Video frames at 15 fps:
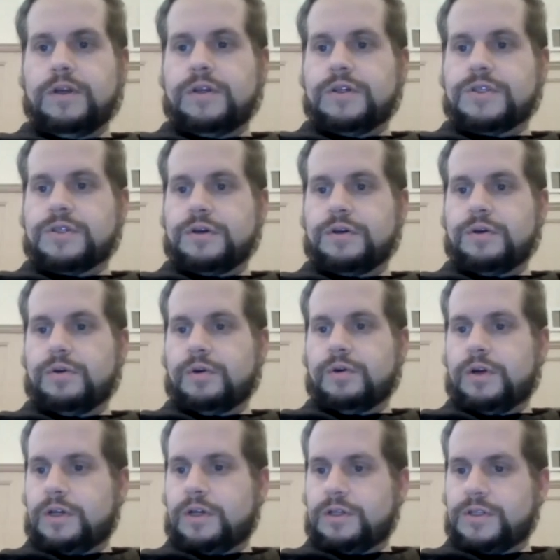So
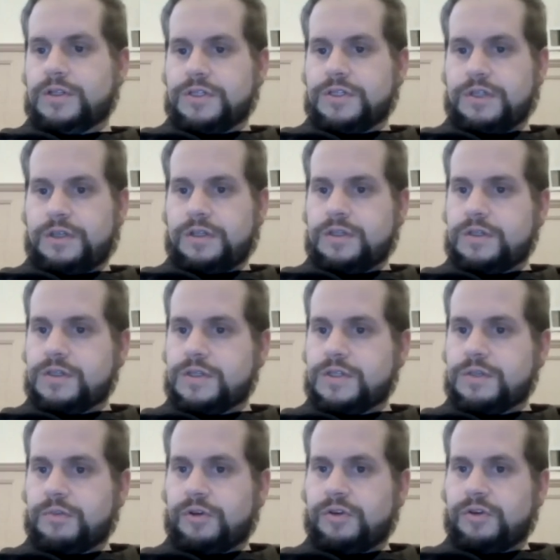let's see.
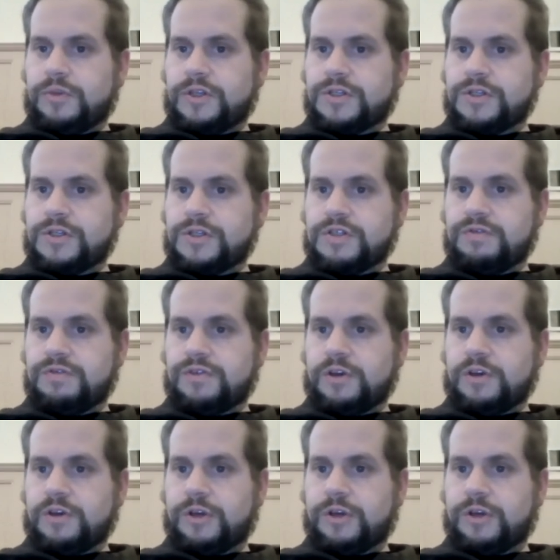Some other messages have come